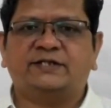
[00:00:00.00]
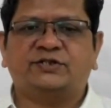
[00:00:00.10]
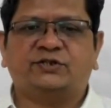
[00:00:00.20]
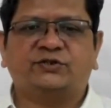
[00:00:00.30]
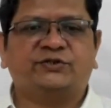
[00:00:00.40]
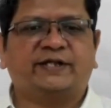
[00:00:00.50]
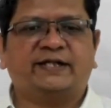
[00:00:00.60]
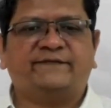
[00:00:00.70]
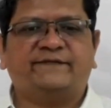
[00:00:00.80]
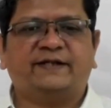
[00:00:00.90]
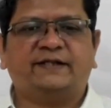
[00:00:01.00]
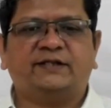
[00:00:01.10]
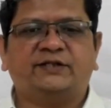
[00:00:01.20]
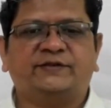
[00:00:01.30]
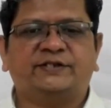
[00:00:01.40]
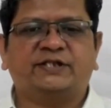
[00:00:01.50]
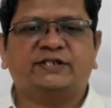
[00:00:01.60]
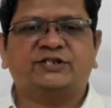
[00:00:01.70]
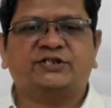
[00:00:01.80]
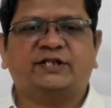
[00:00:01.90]
do you really feel your
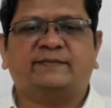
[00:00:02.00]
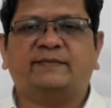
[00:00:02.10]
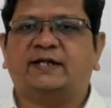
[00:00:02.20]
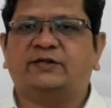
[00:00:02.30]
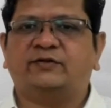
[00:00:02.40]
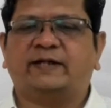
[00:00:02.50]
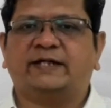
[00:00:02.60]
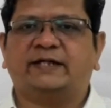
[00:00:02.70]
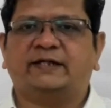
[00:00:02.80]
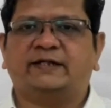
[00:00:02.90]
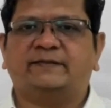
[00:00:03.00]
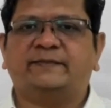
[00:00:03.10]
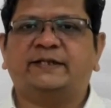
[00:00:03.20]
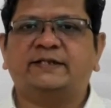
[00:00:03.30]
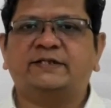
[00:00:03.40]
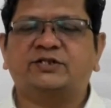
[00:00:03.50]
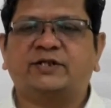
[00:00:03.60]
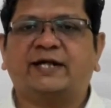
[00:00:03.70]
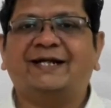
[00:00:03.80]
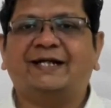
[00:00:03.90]
sales team and your marketing team needs
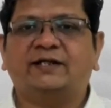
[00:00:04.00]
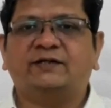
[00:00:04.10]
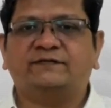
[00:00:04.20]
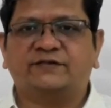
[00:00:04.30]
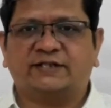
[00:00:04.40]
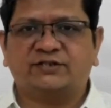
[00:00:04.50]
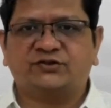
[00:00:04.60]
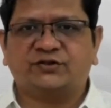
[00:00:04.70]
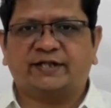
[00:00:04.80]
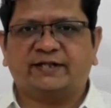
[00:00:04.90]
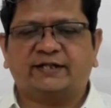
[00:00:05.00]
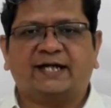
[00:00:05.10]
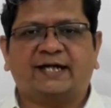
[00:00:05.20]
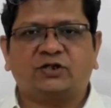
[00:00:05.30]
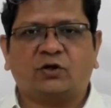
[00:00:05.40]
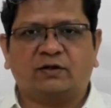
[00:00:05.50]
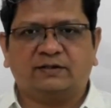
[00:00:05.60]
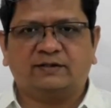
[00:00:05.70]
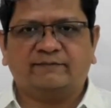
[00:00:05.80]
any kind of sales training at all?